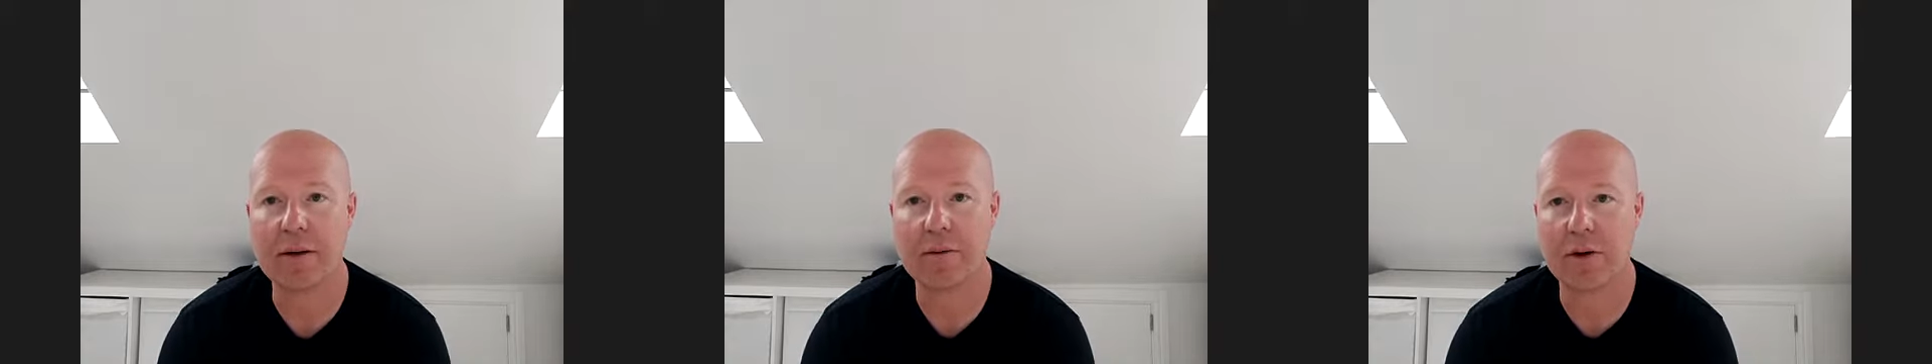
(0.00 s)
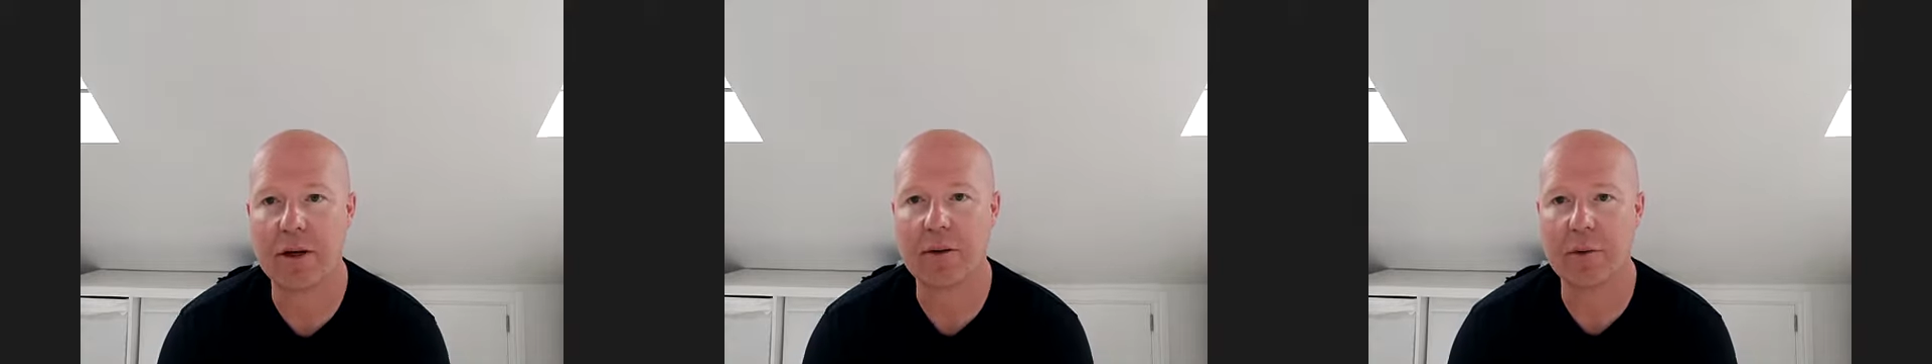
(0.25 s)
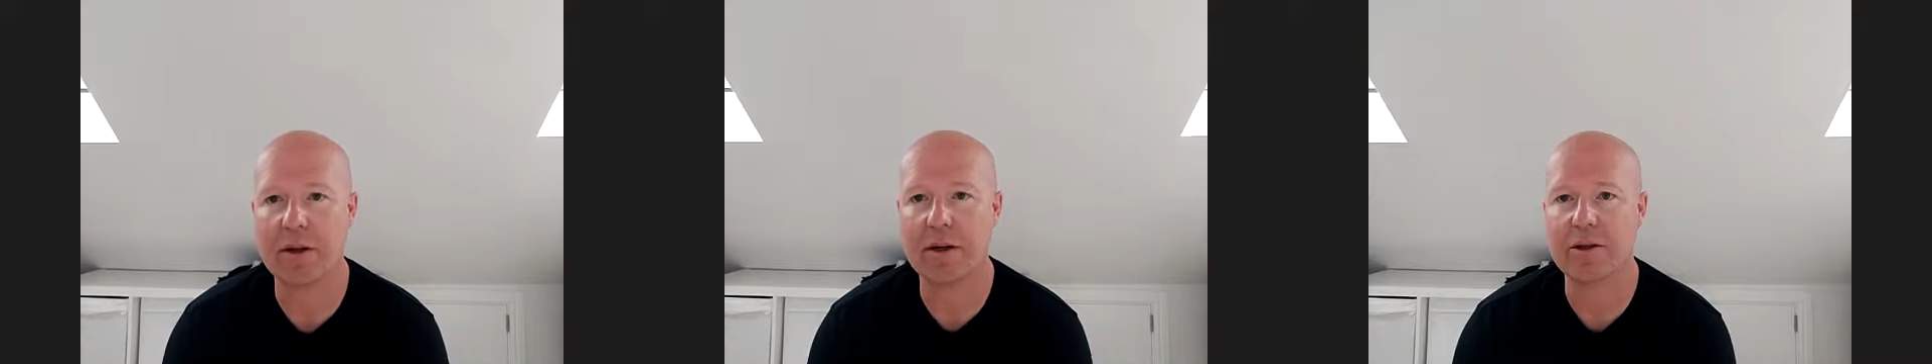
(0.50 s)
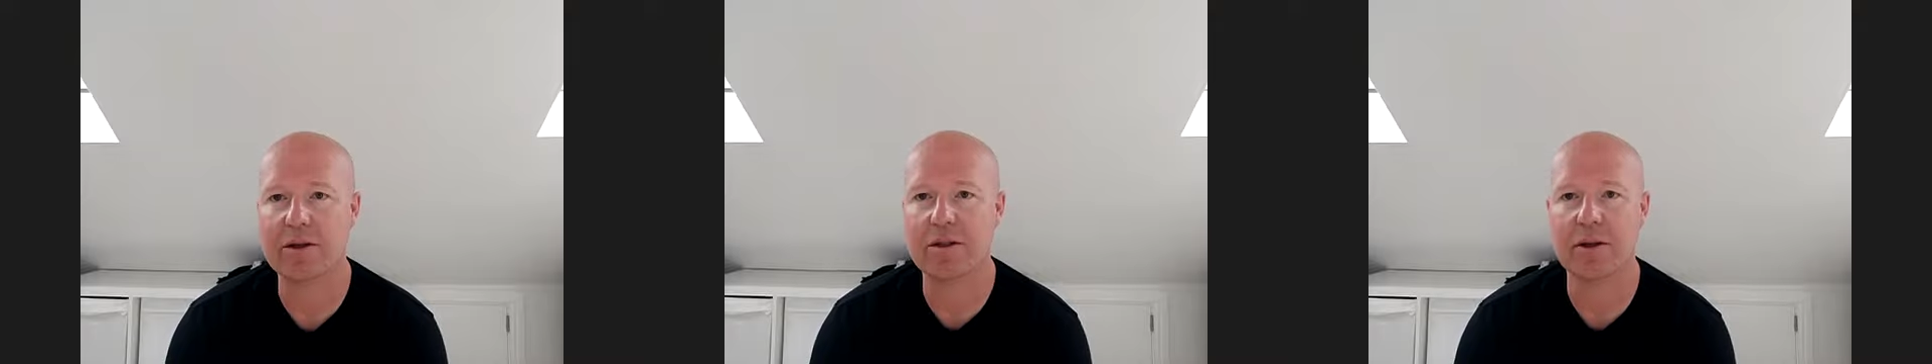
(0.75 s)
right where
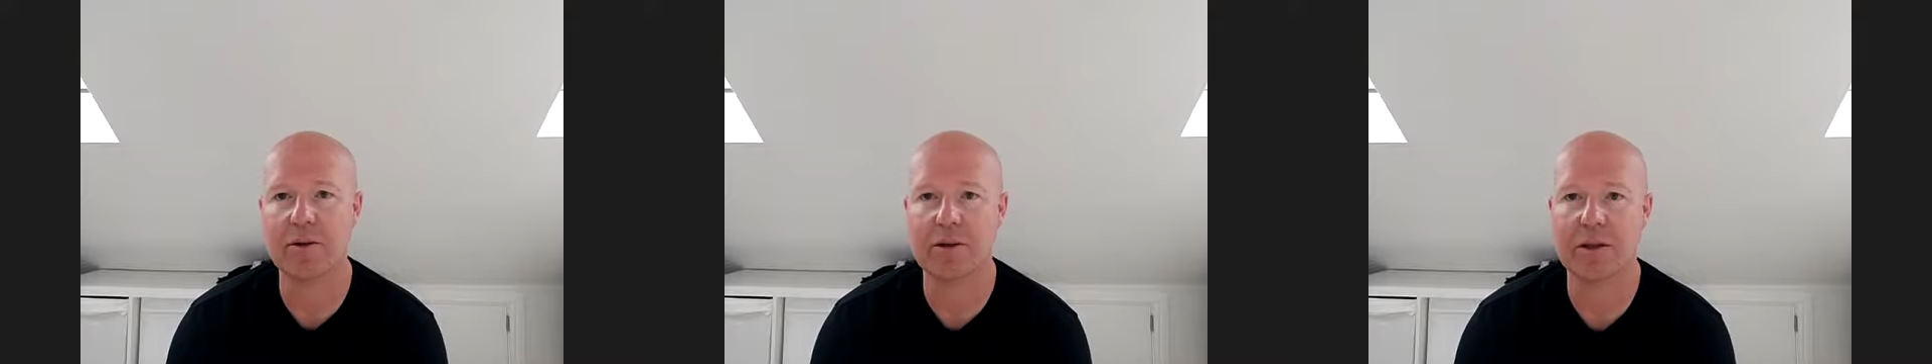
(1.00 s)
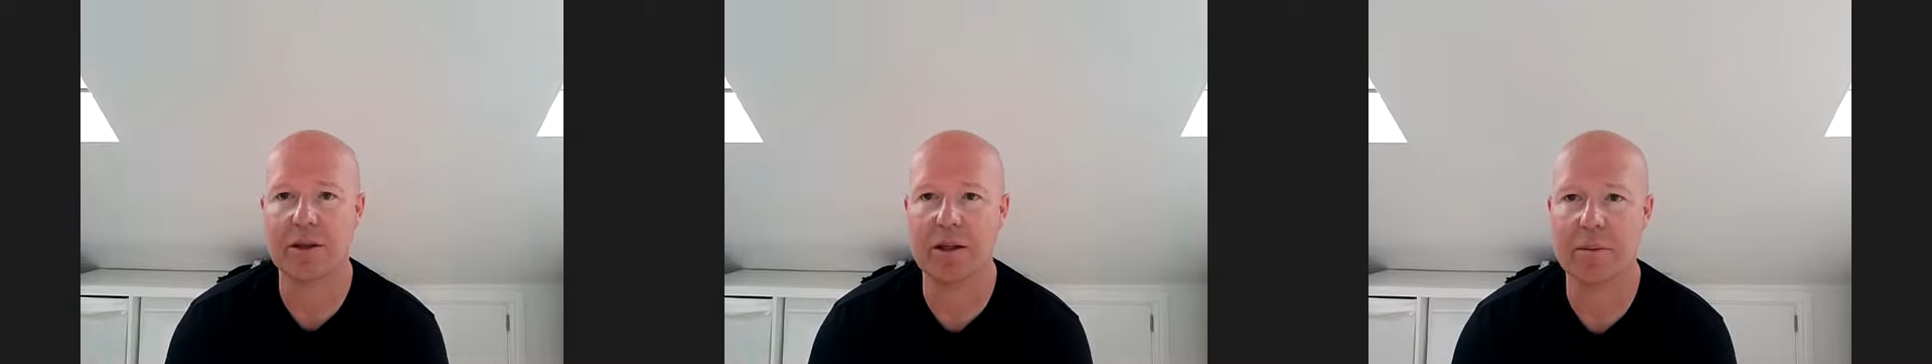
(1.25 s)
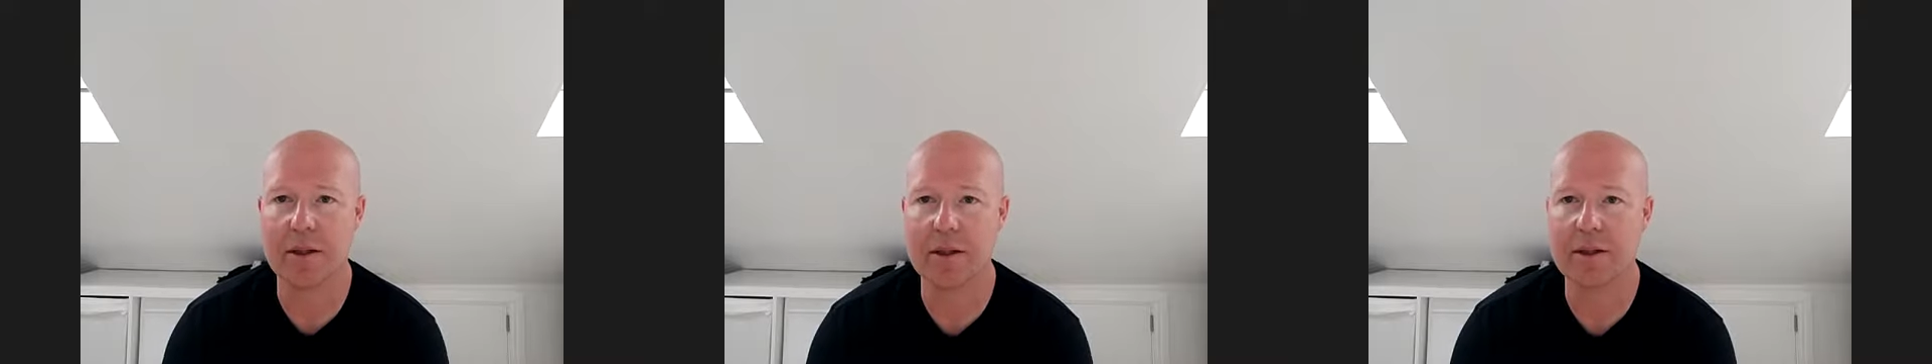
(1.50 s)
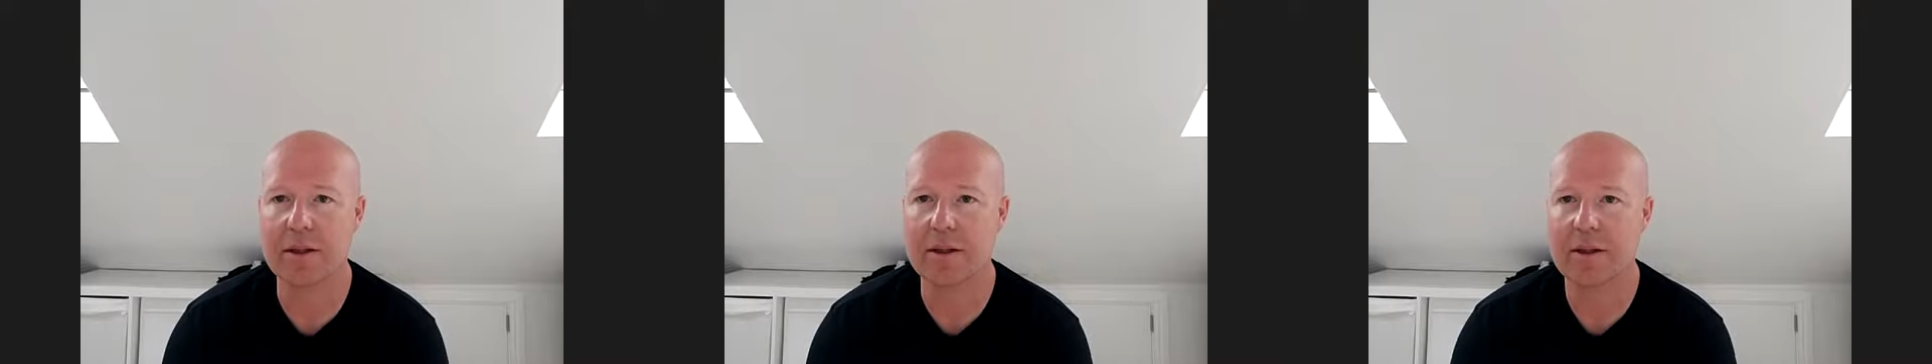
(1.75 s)
those skills are going to
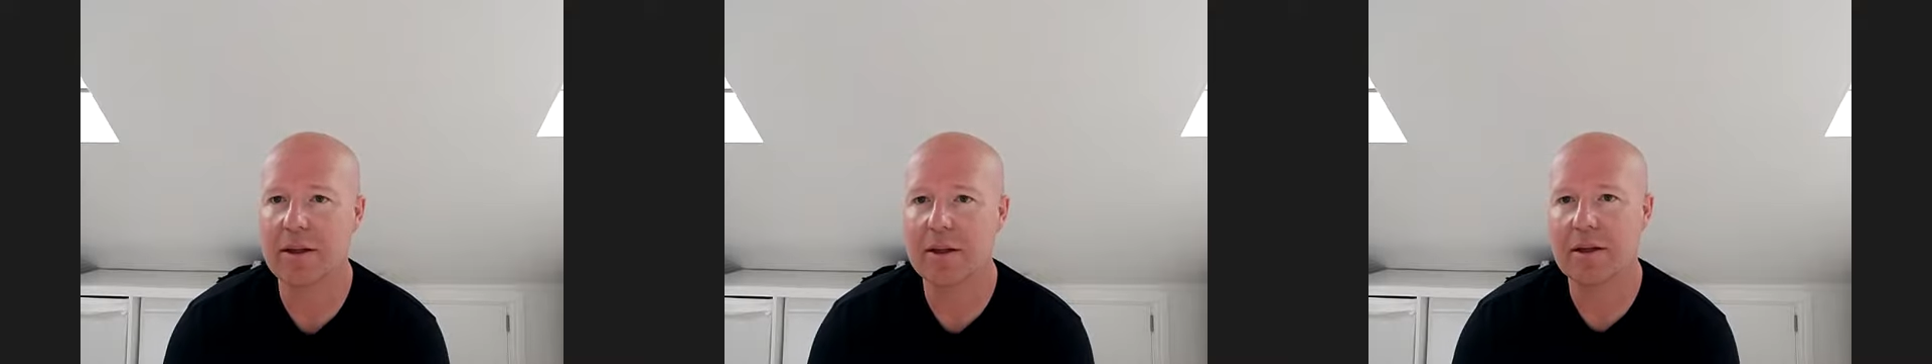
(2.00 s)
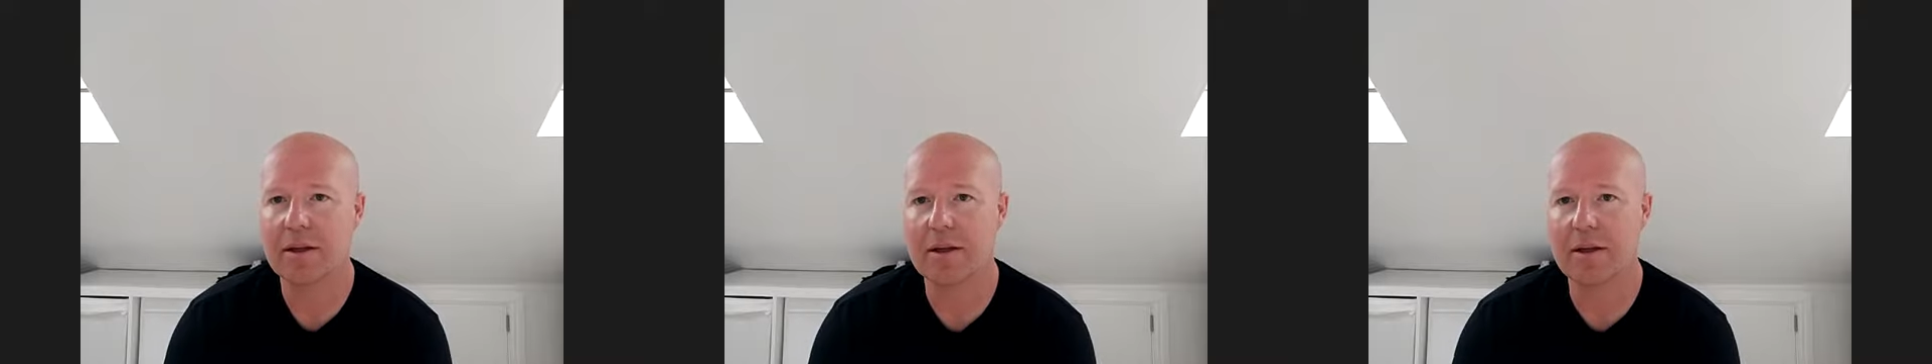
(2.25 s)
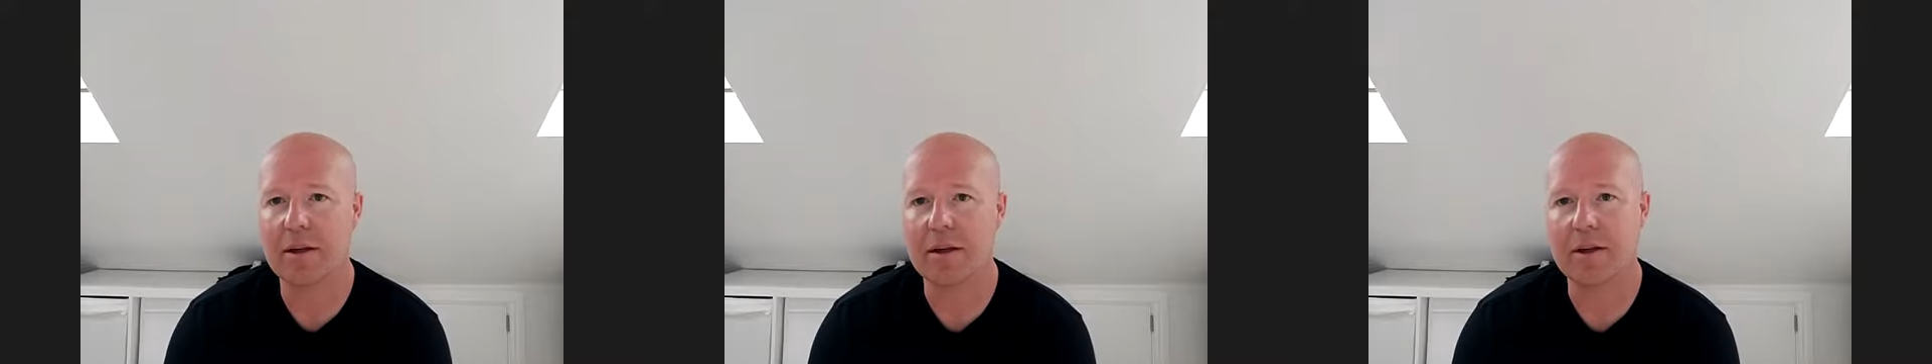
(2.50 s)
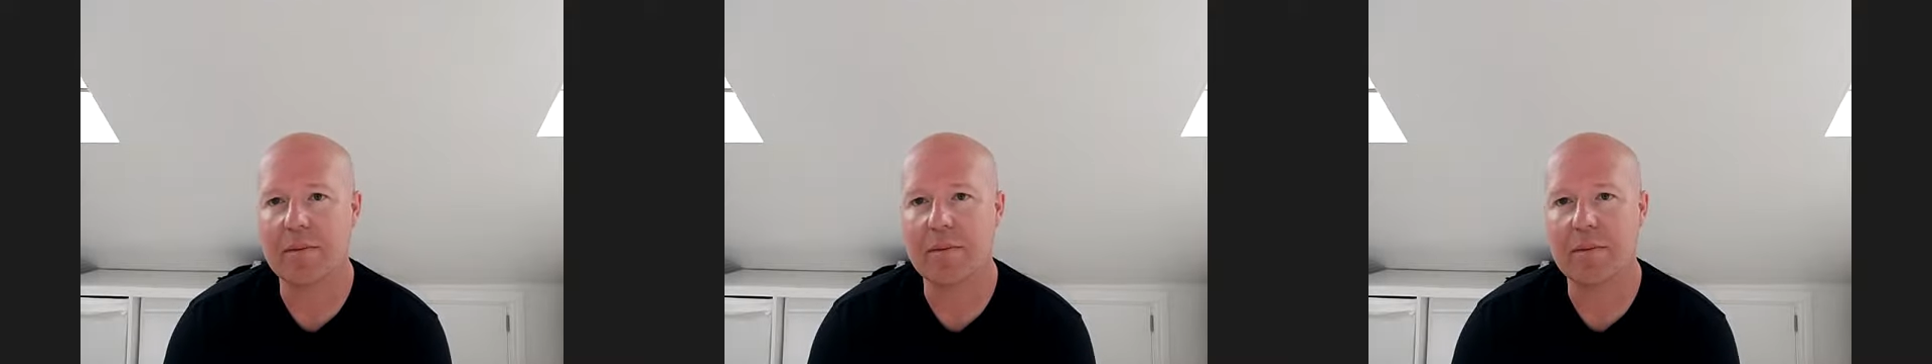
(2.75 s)
be
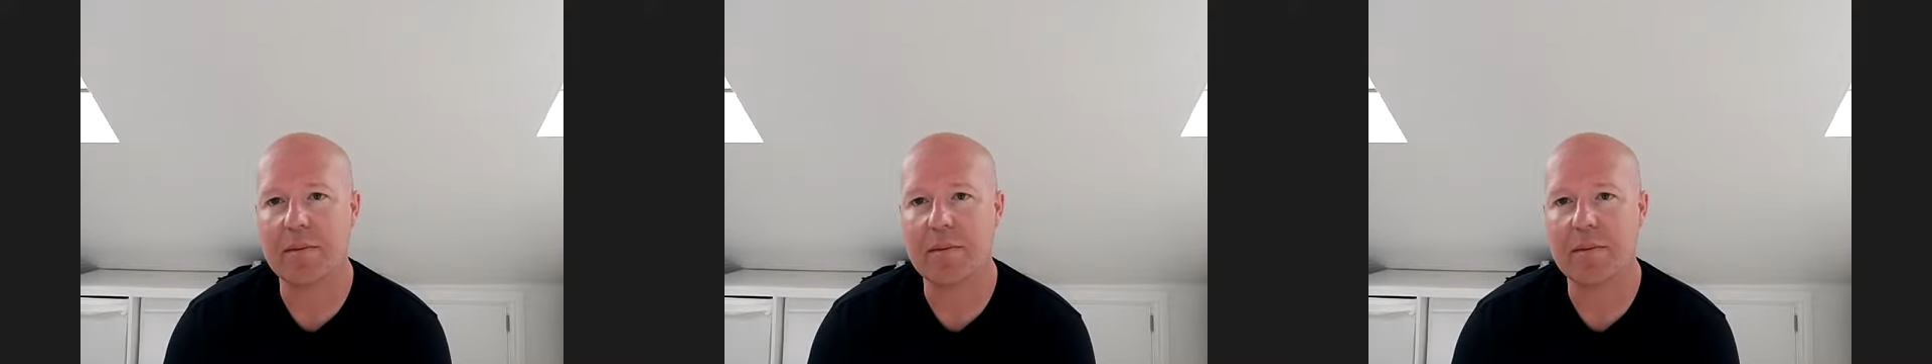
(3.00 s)
um,